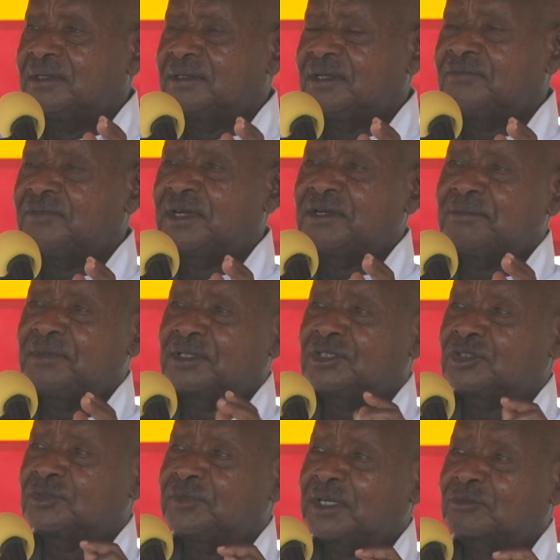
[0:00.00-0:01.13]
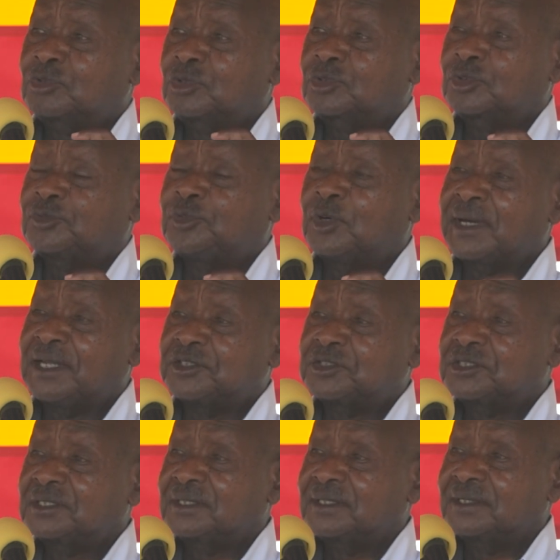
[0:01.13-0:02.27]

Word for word: The environment is very crucial for us.